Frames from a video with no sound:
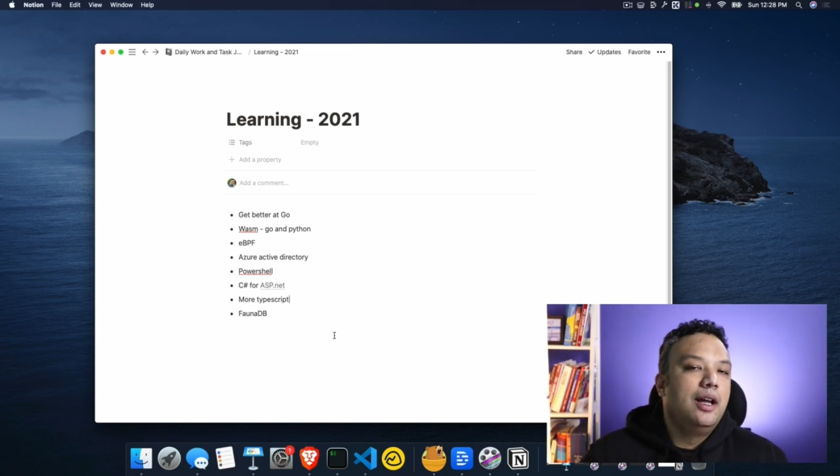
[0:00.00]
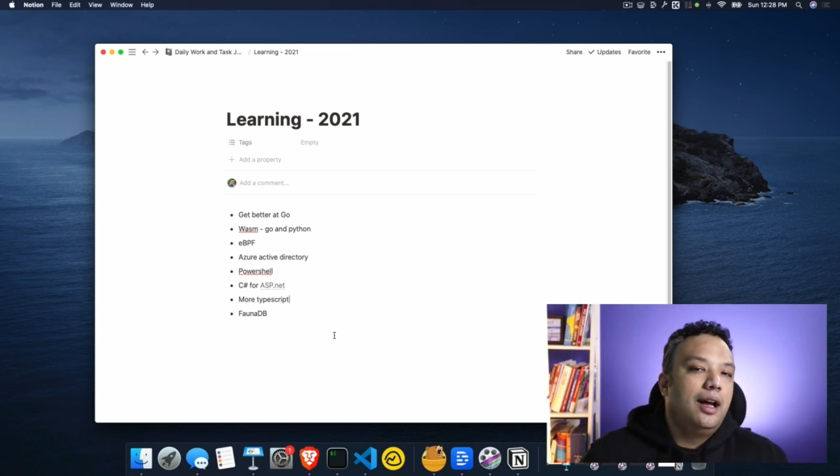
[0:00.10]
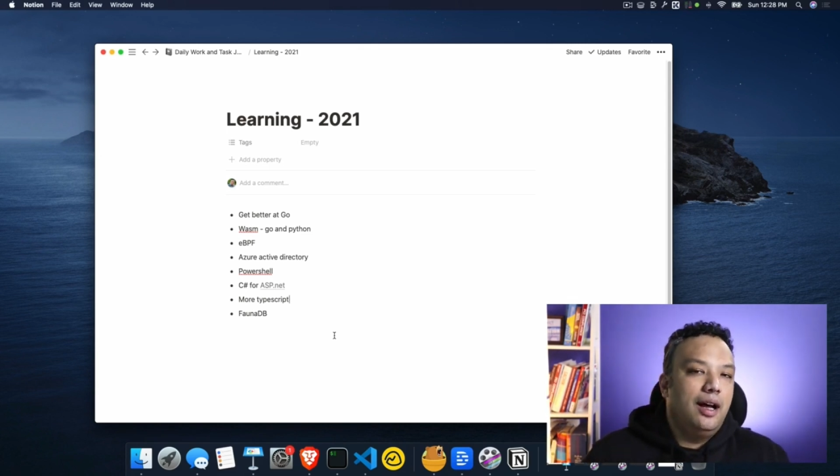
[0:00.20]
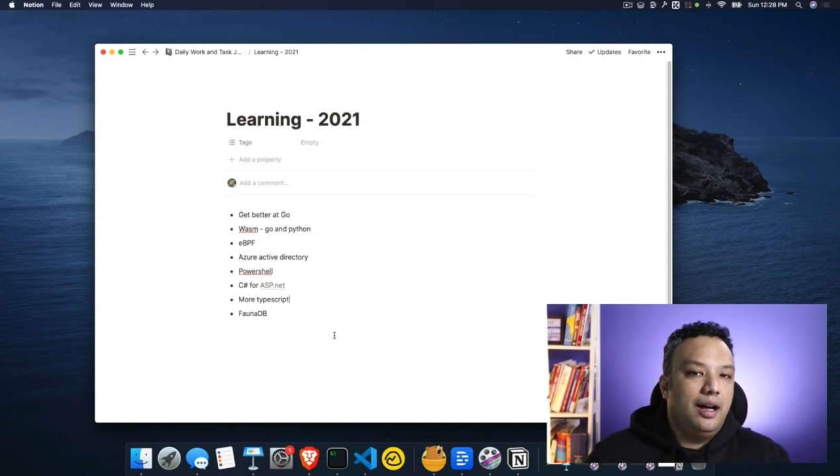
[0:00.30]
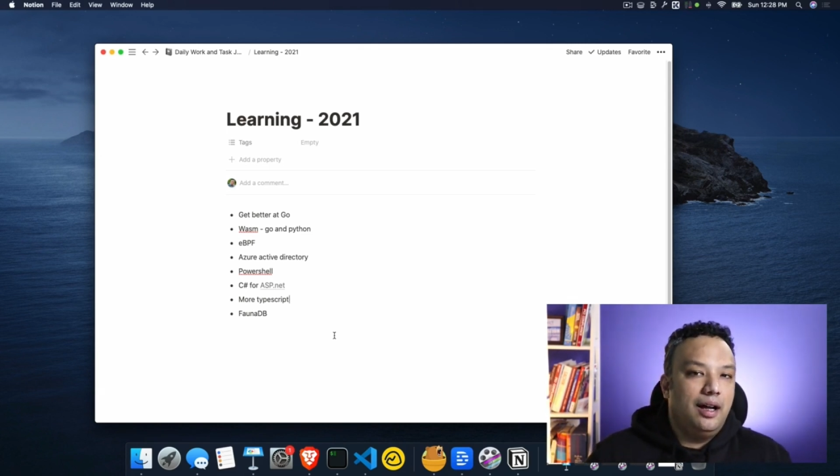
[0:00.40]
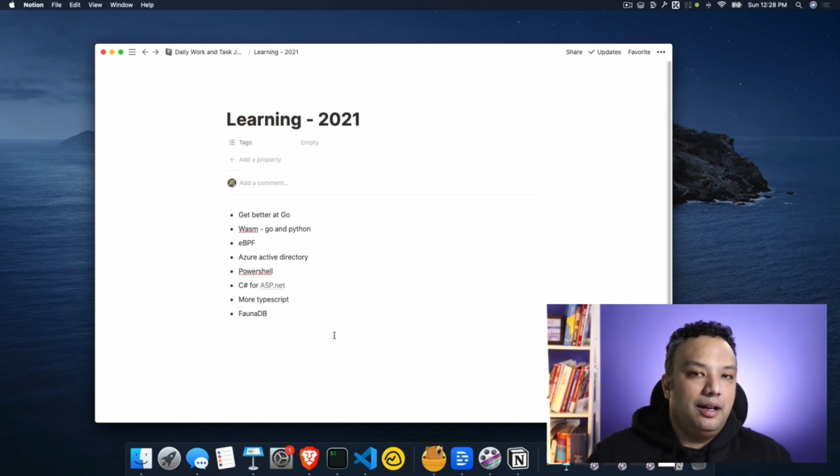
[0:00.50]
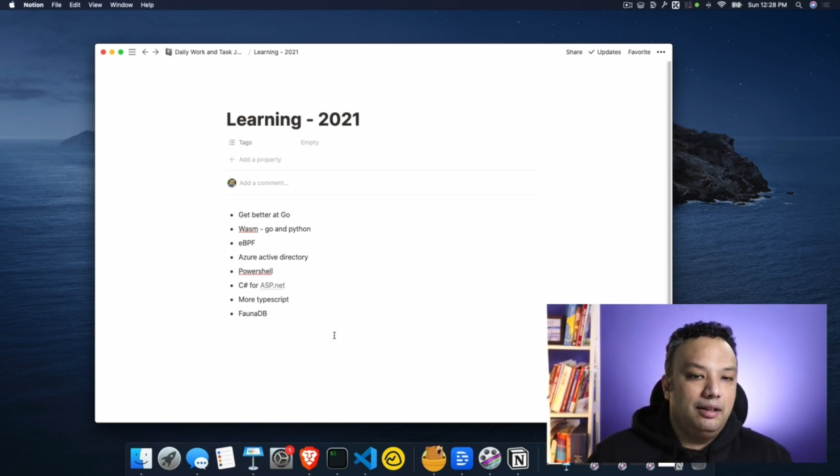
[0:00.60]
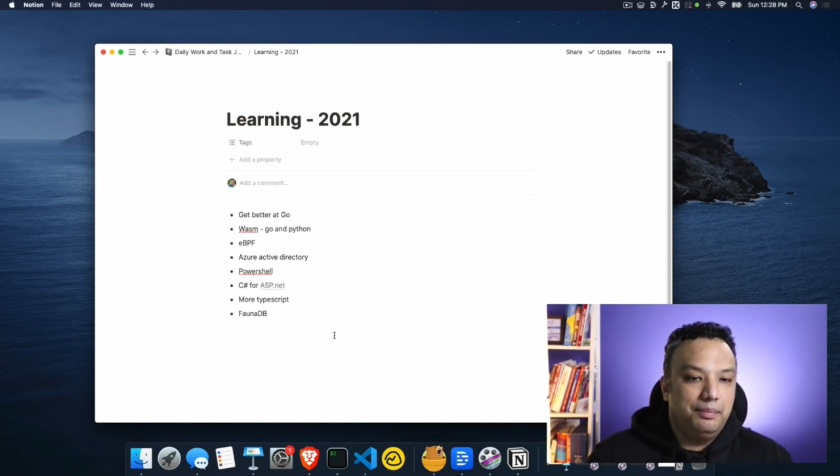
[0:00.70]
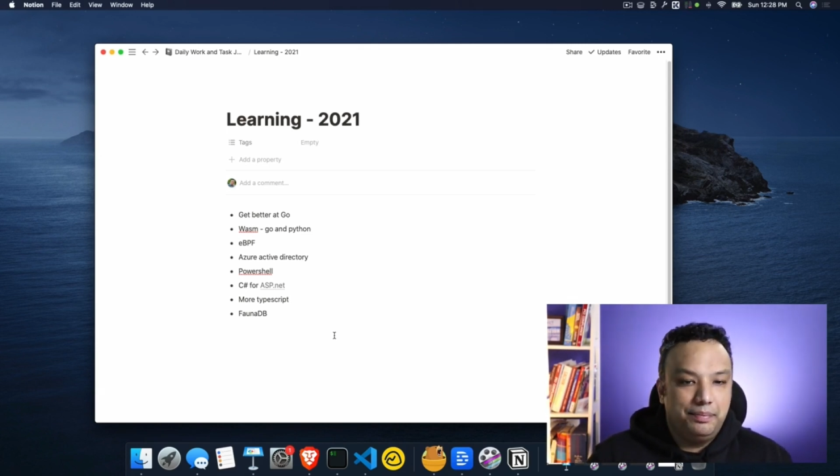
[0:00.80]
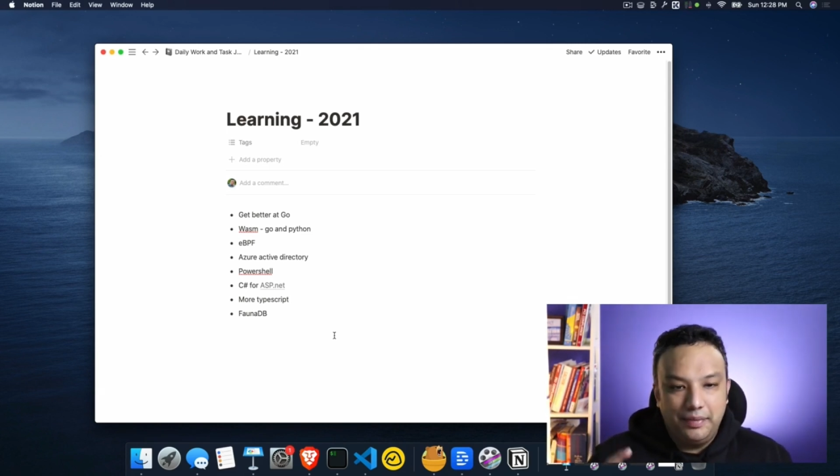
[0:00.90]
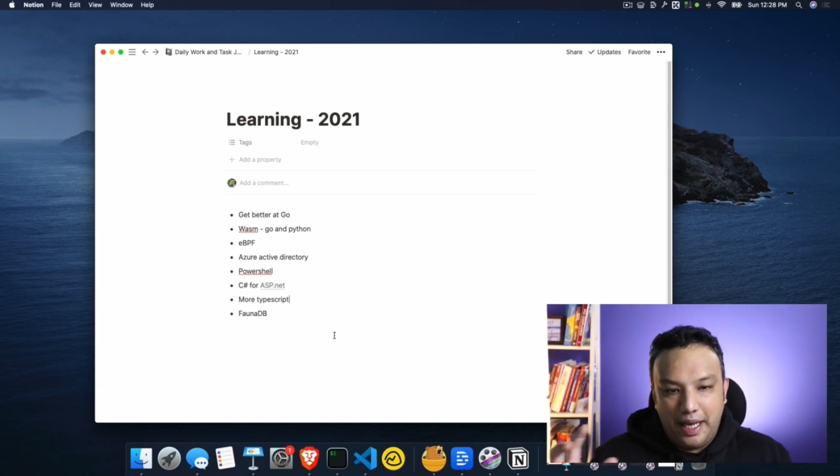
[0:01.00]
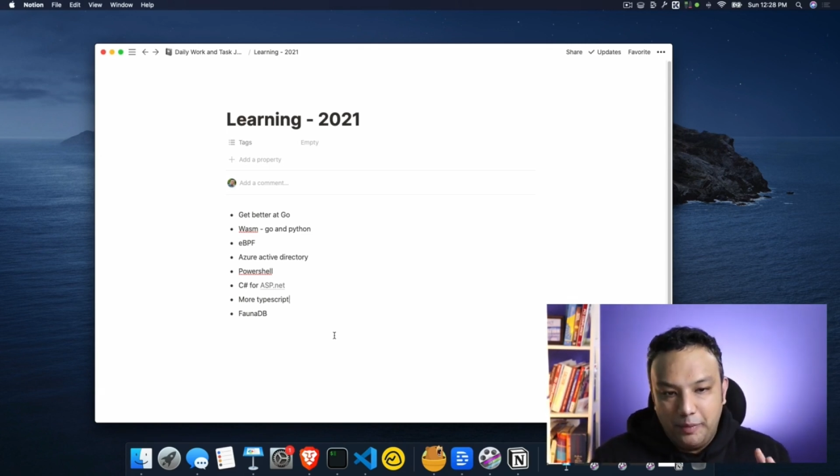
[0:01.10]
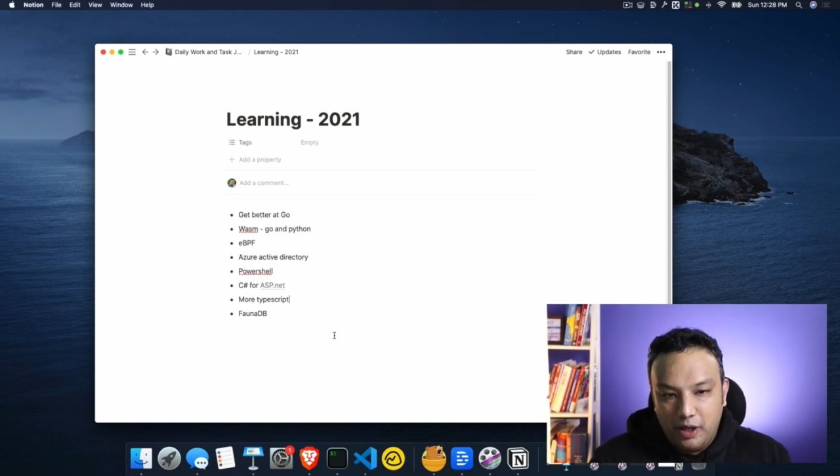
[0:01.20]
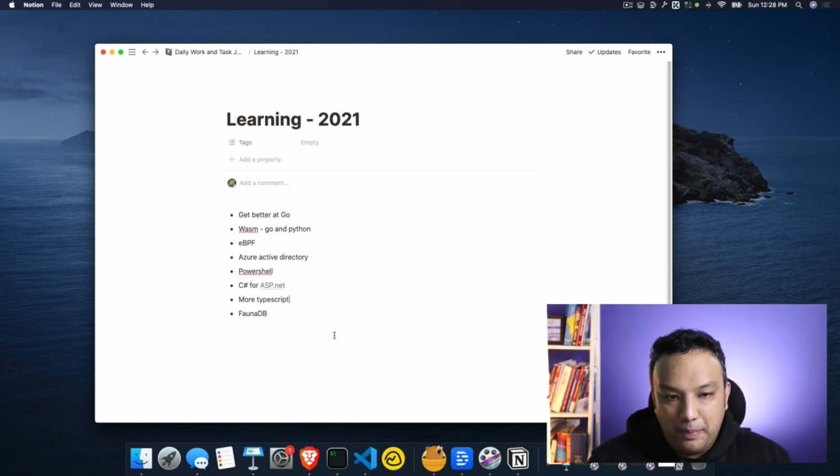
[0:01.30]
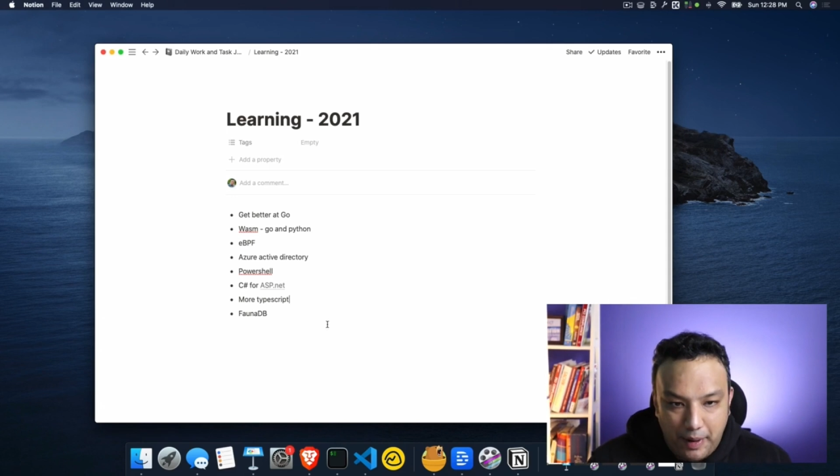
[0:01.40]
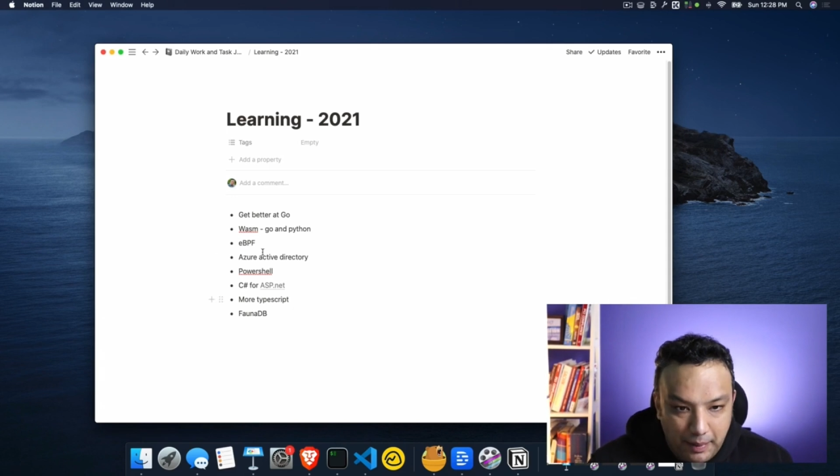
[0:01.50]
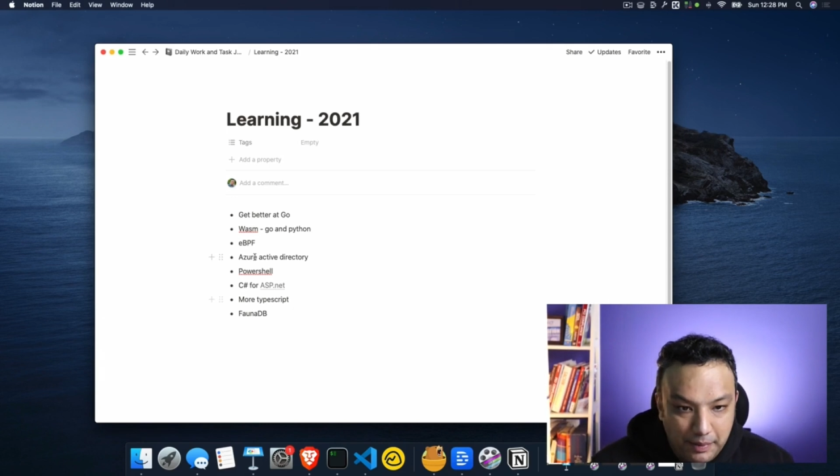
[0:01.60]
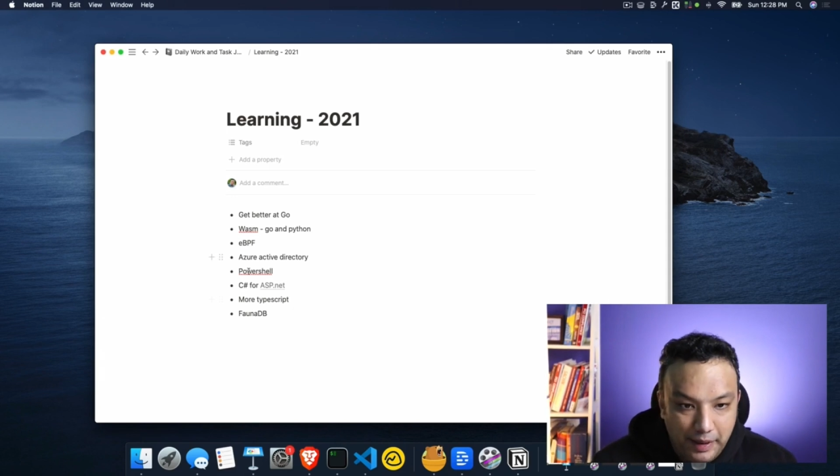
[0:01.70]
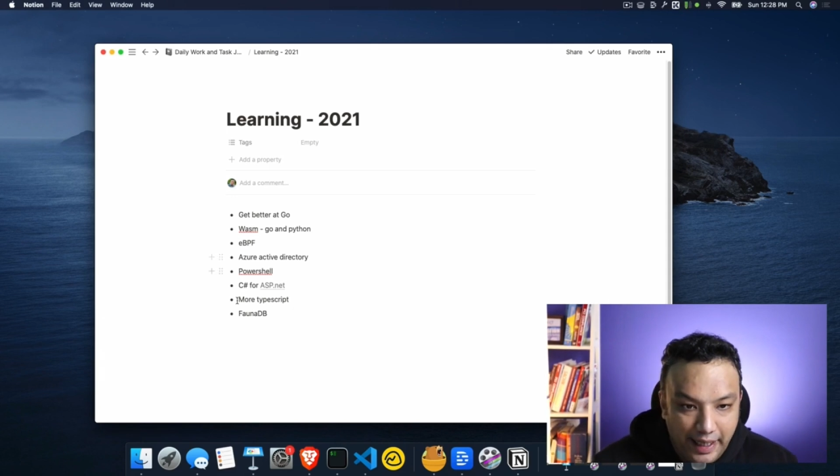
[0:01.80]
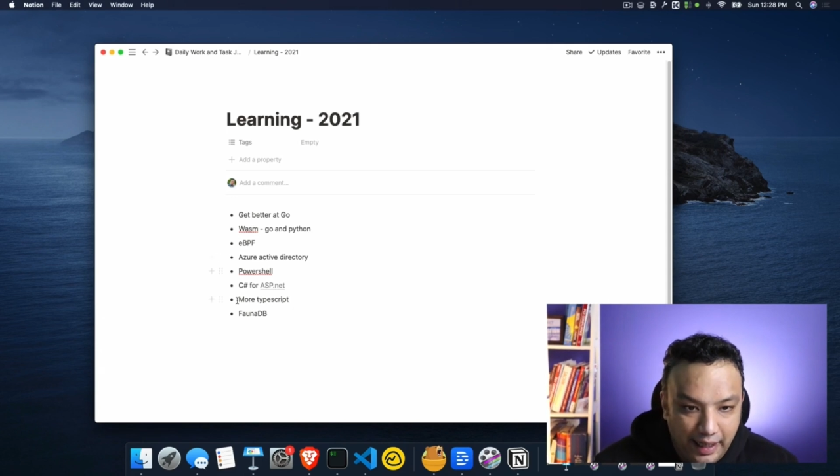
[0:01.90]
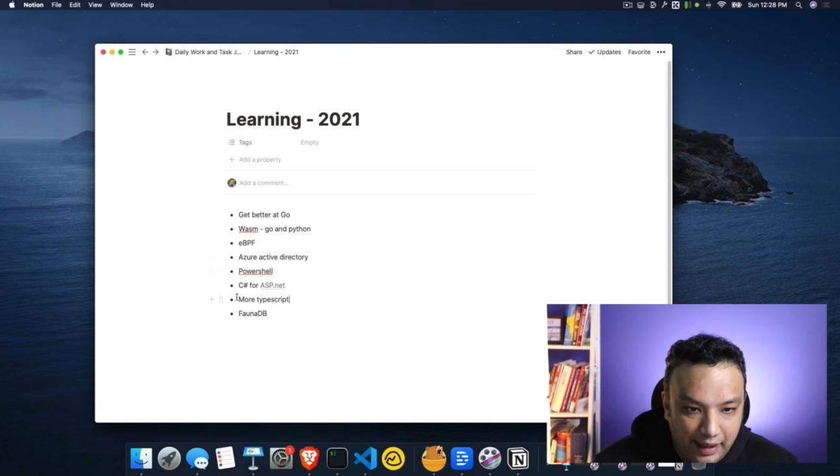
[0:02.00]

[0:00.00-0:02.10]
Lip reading: I'm going to probably